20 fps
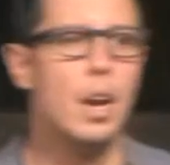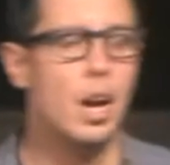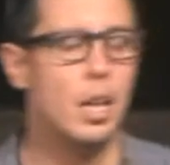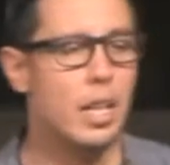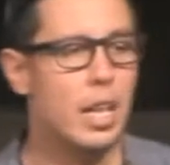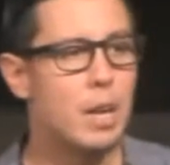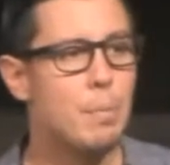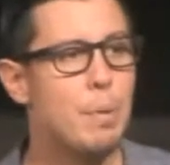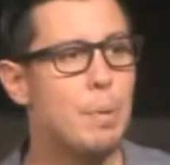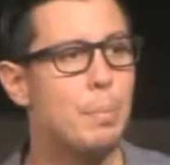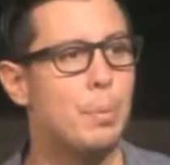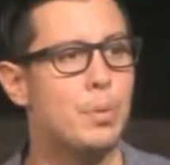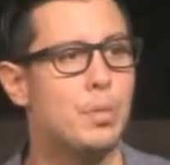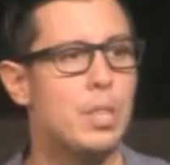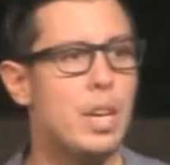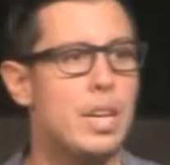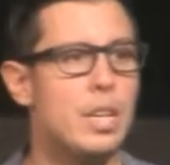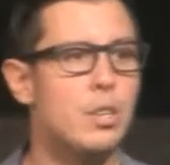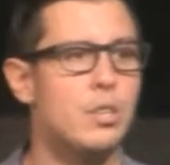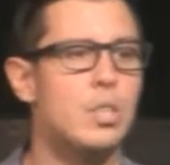A lot of people
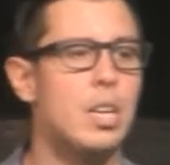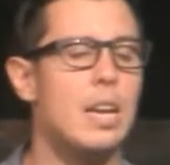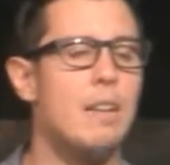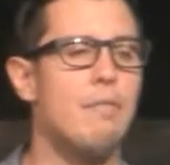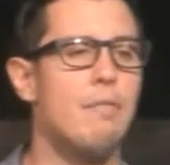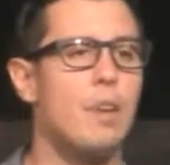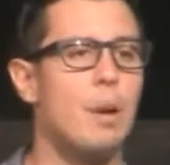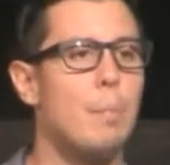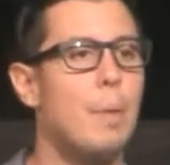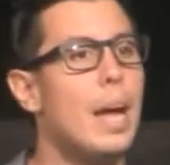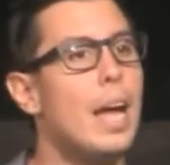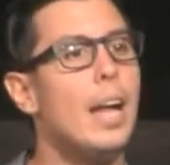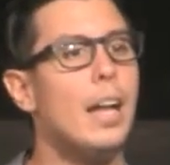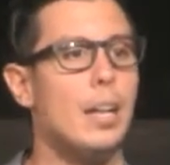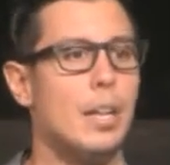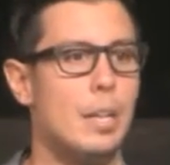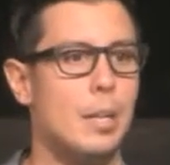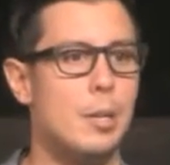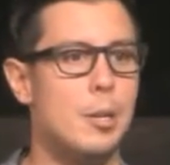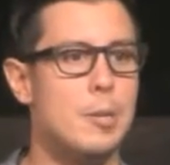say you're saved from
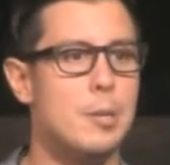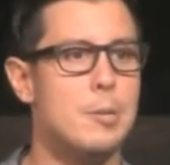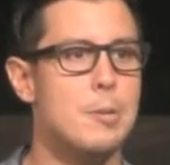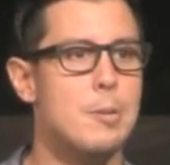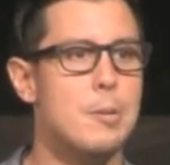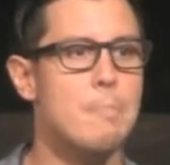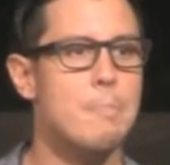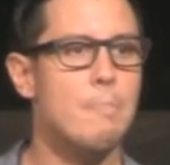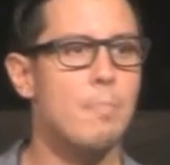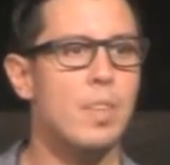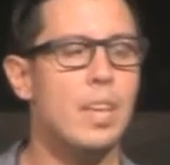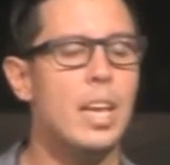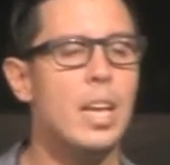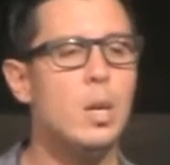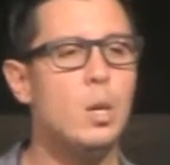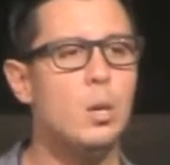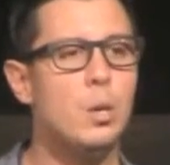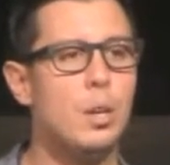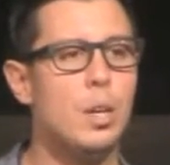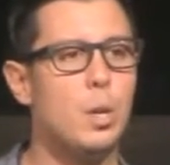hell.
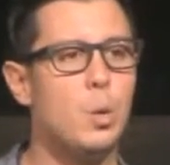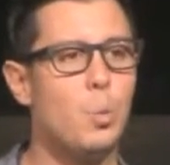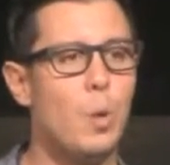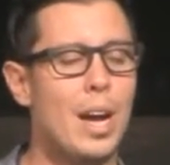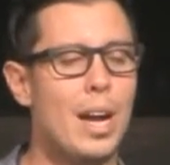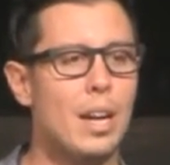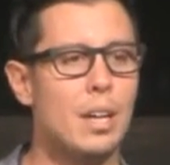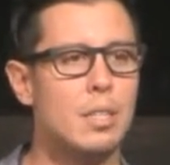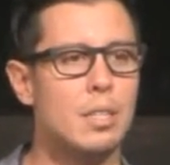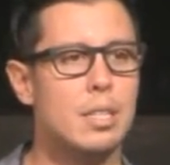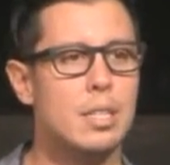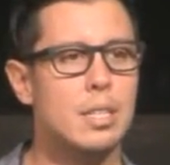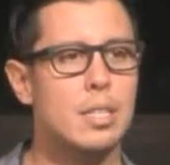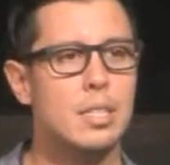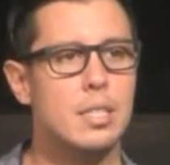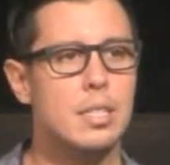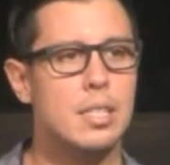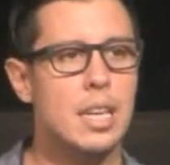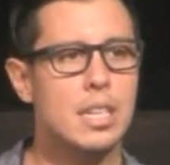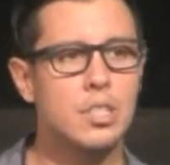And while
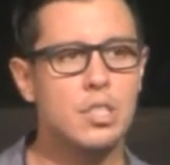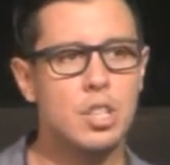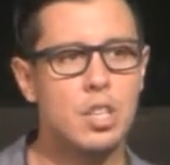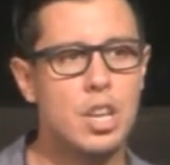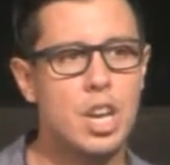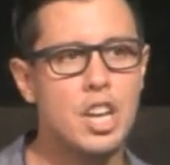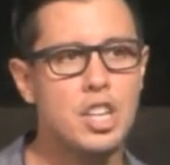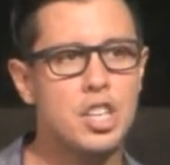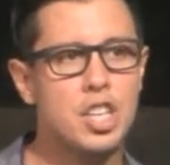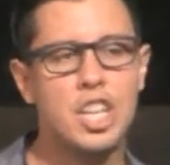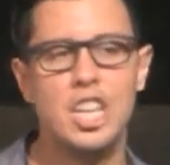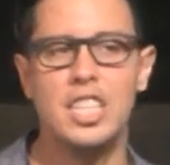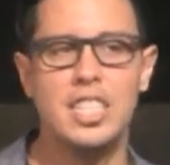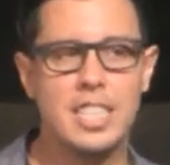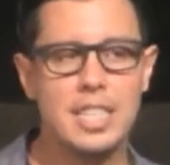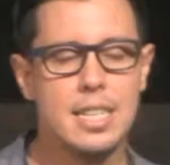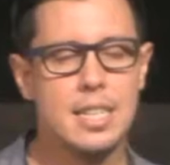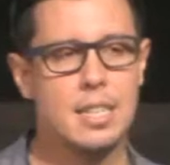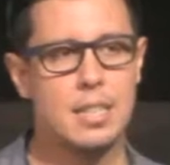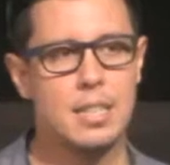
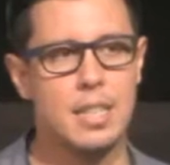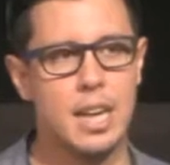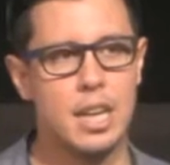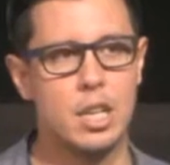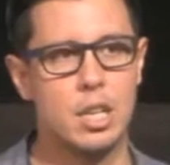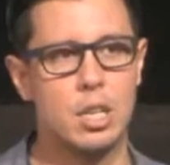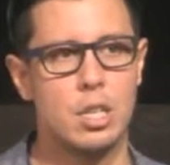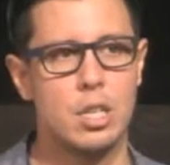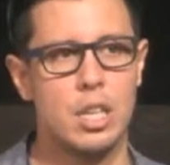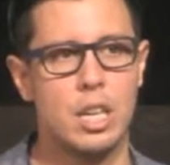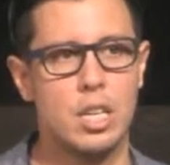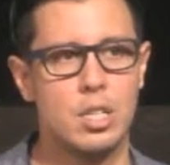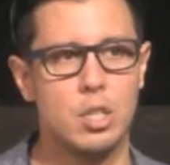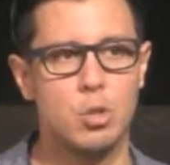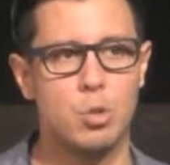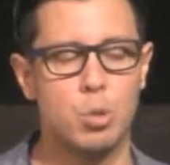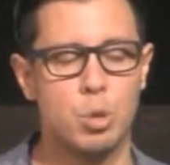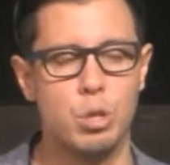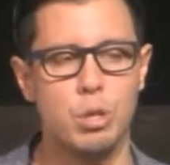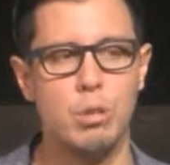destinationally that is
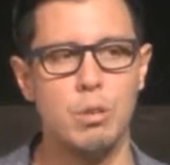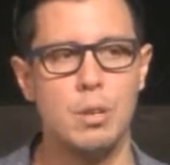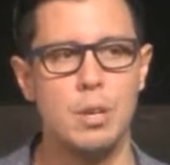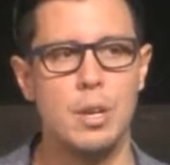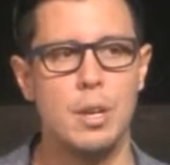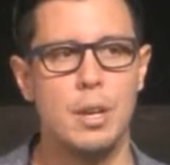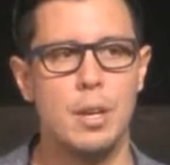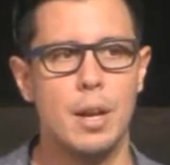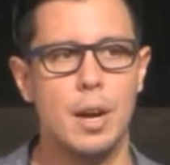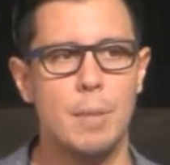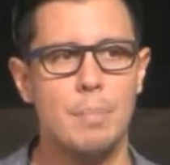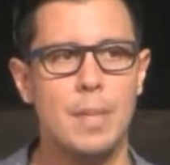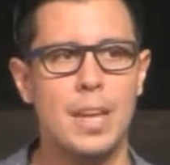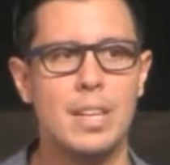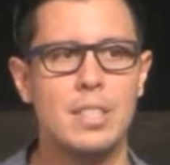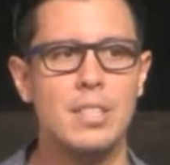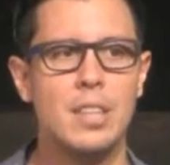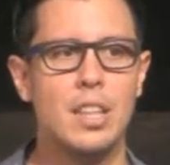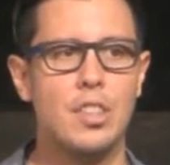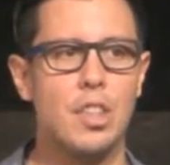true, that
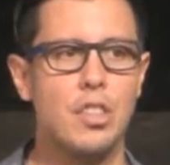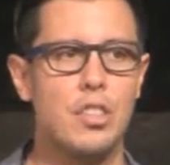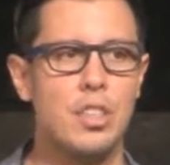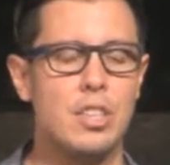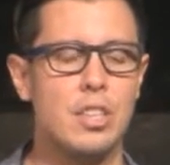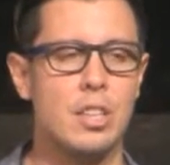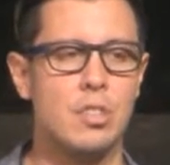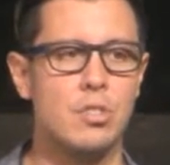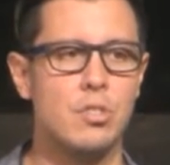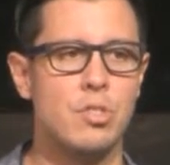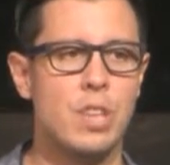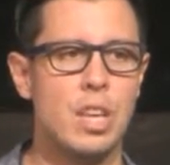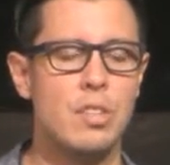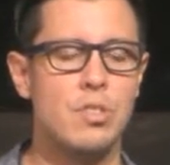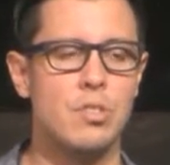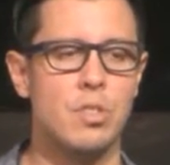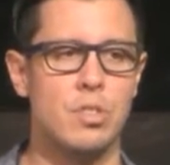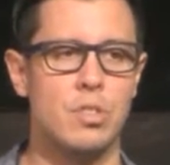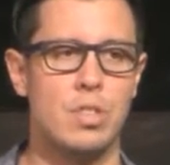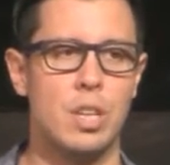is not the thing that
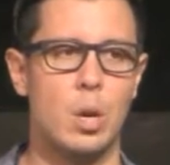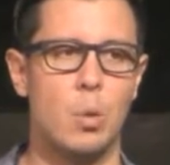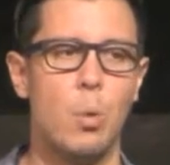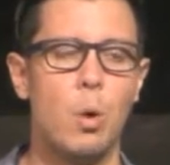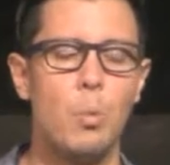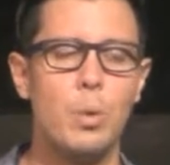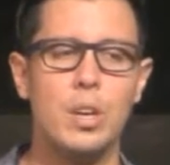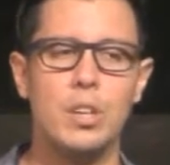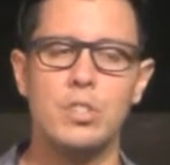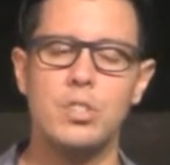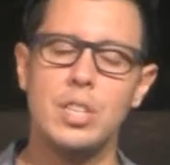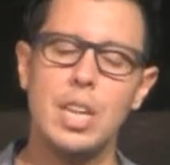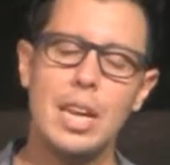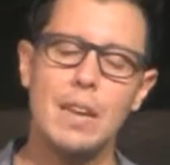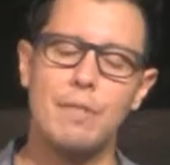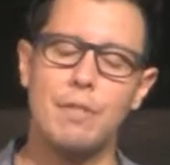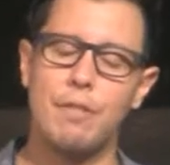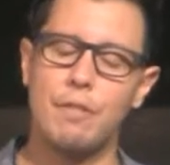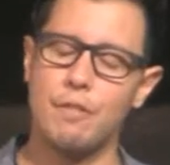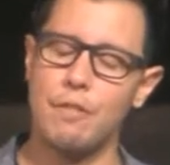sends us there. What we are
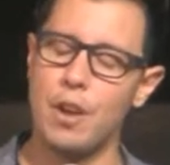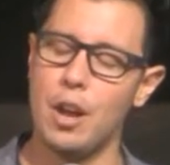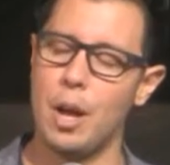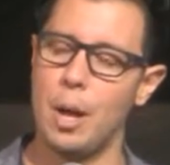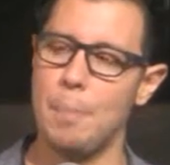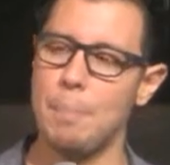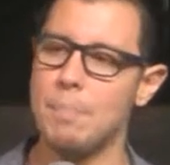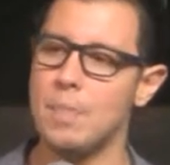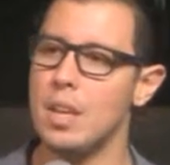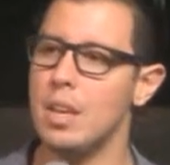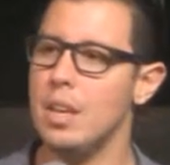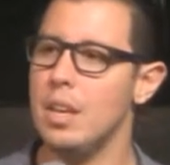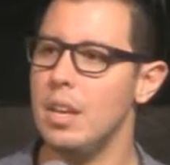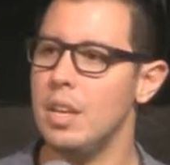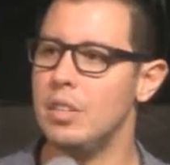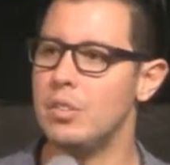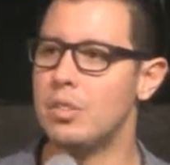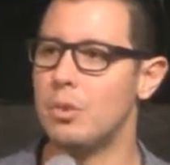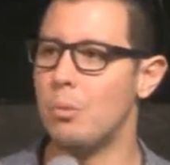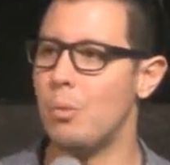saved from
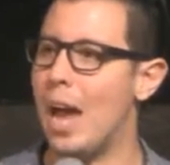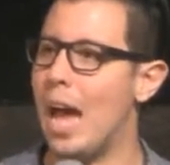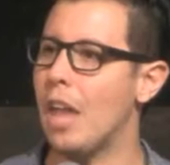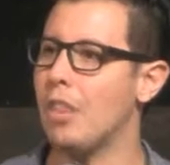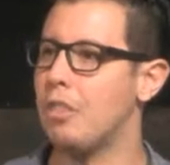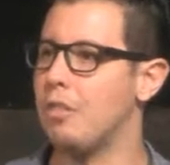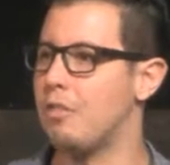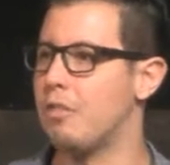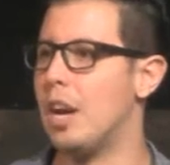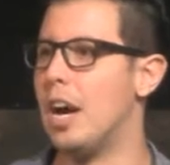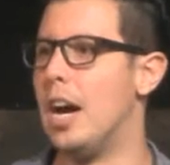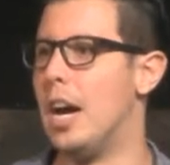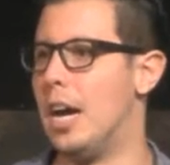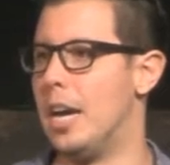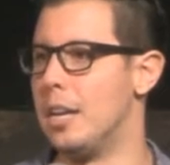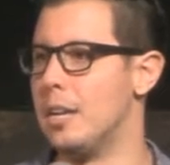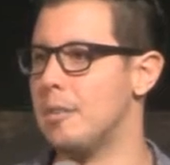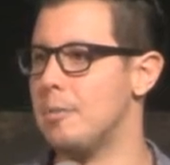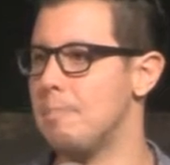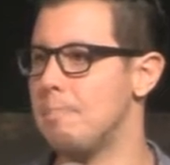is the wrath of
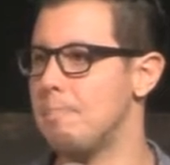God.